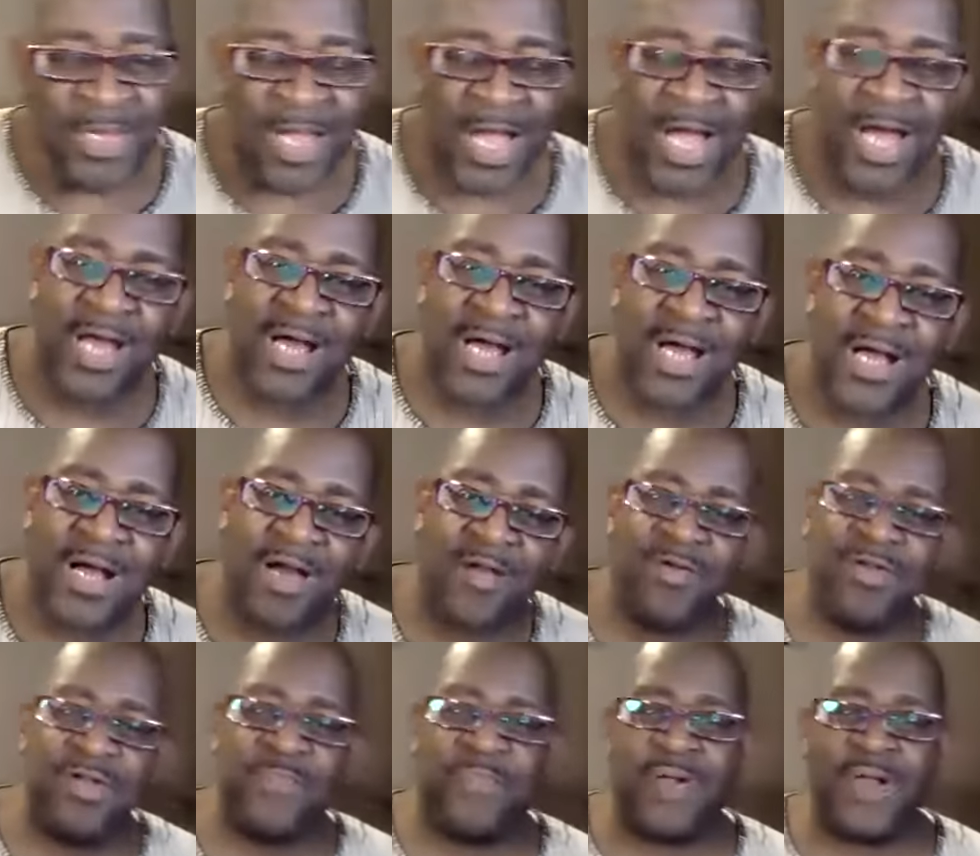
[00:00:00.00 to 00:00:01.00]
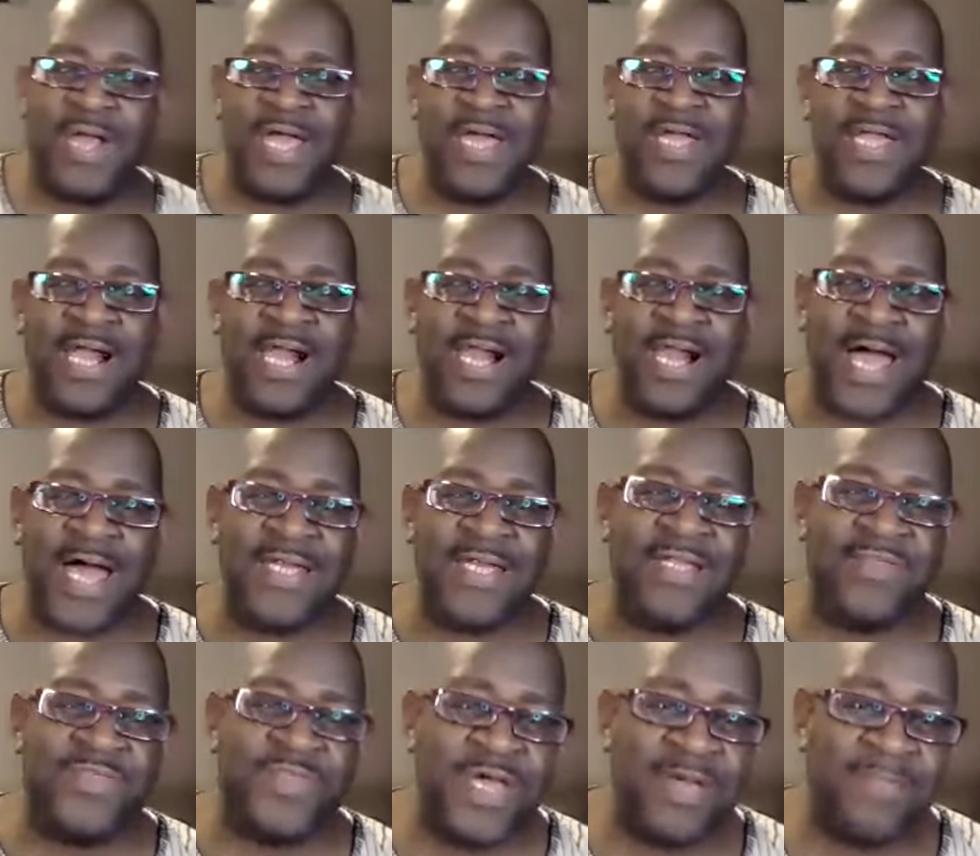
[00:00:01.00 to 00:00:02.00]
And I got on the plane, I
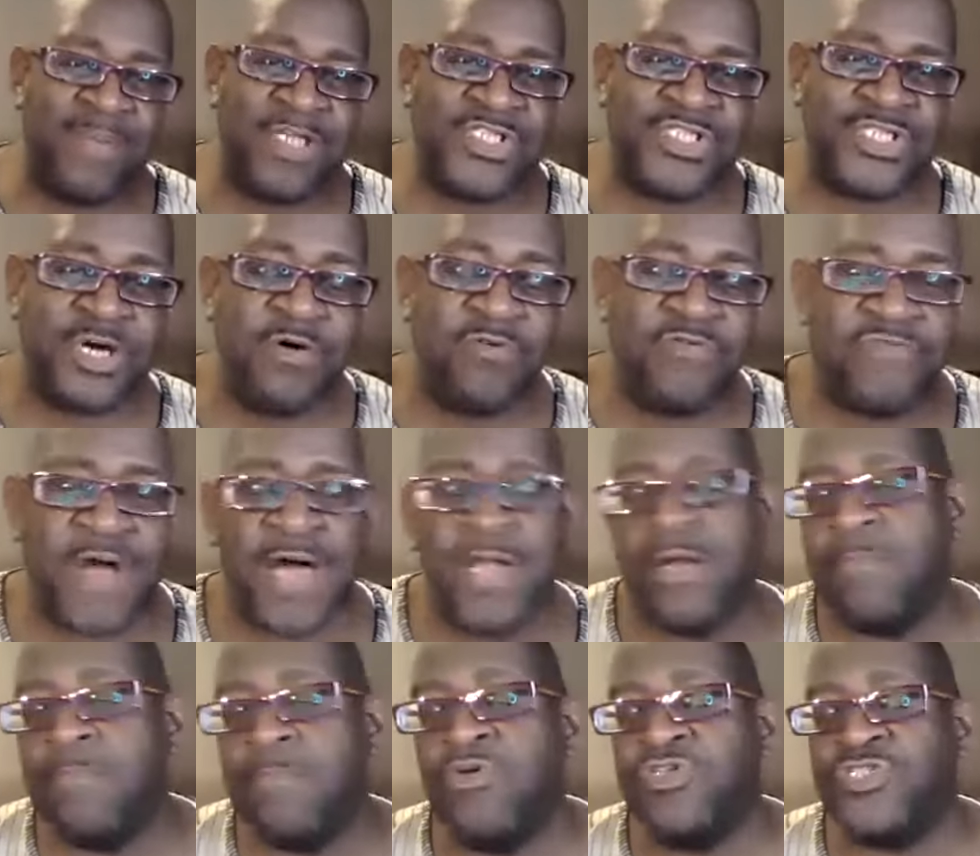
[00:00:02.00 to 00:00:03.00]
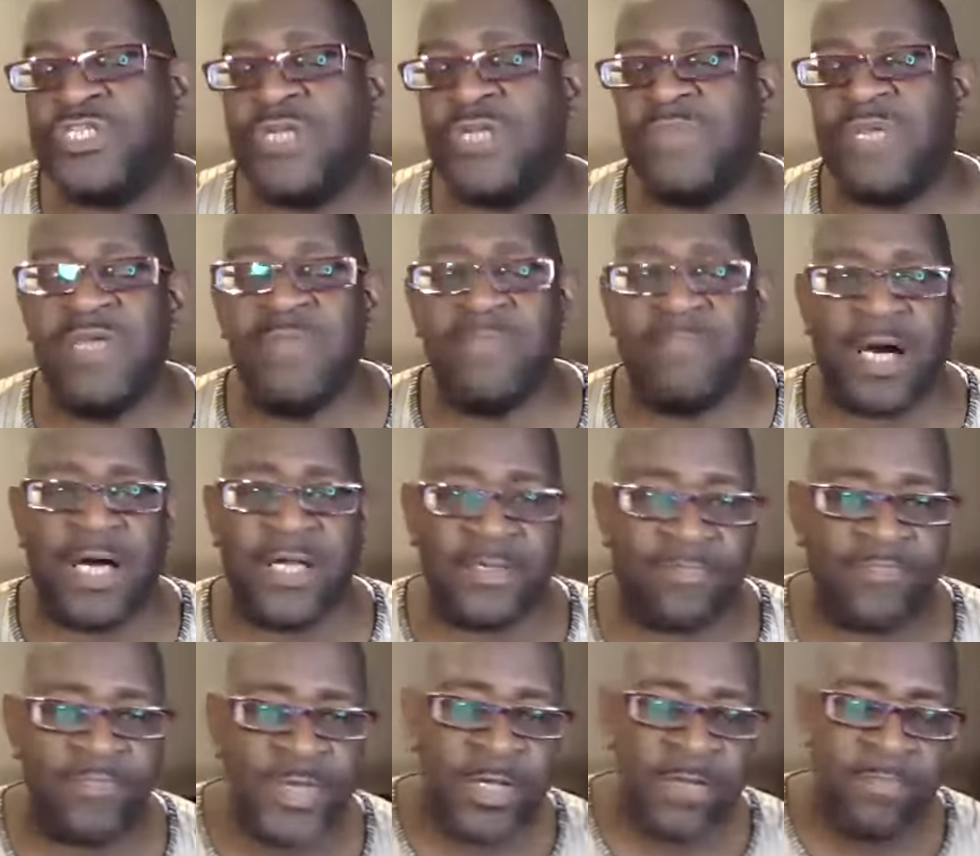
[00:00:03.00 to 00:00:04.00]
landed there myself and a Muslim imam
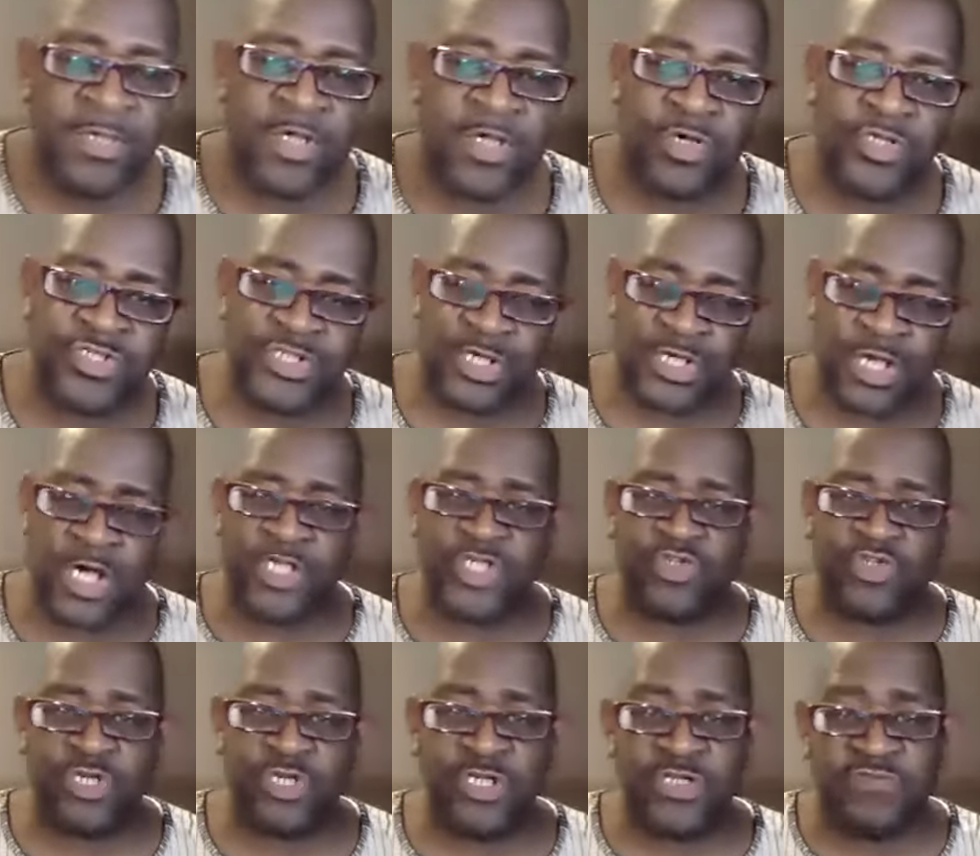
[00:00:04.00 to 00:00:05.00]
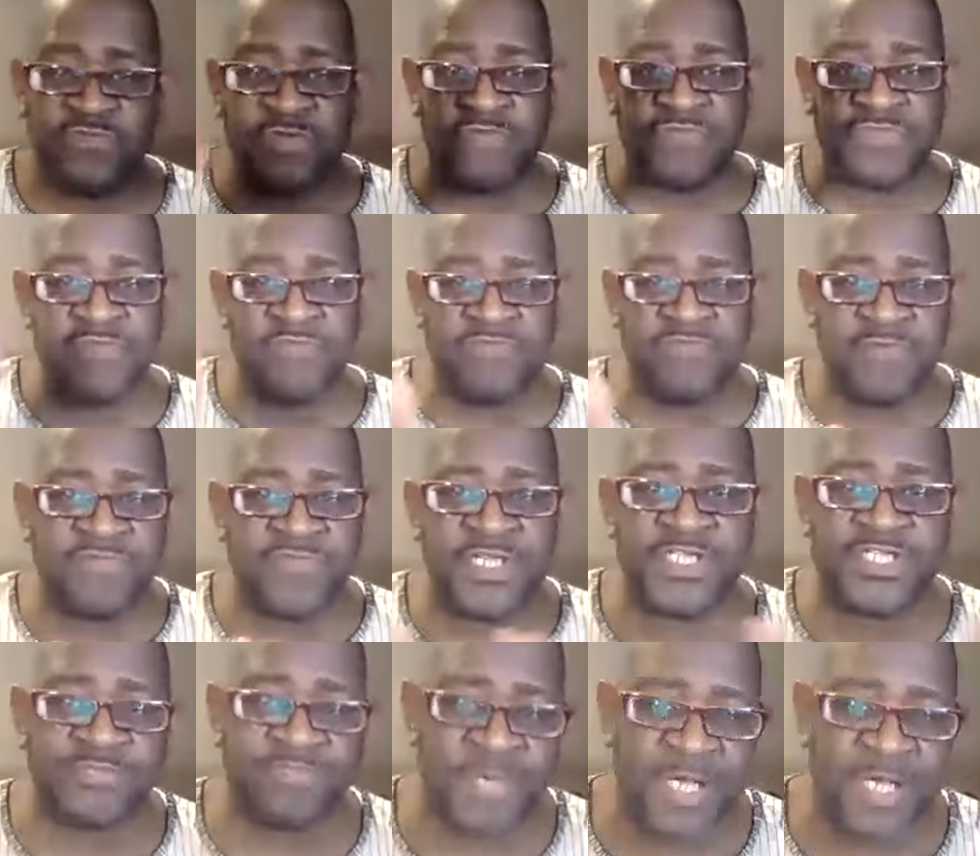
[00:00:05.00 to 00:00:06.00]
because the country is 50 50
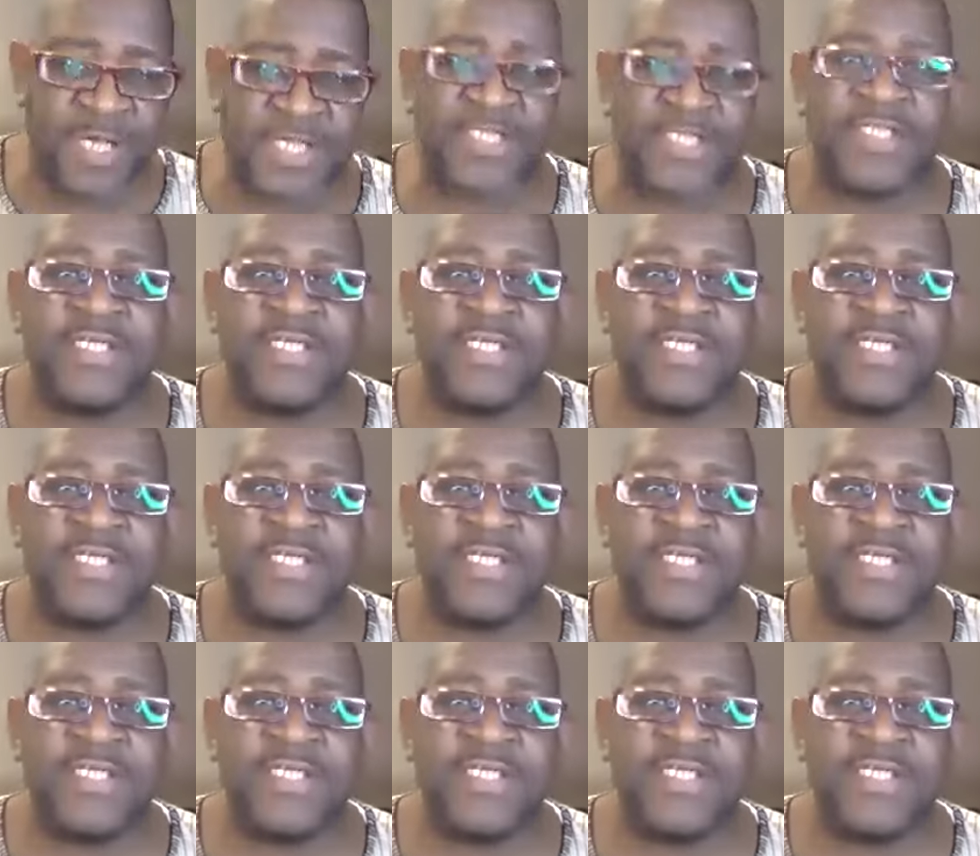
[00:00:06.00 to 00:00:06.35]
split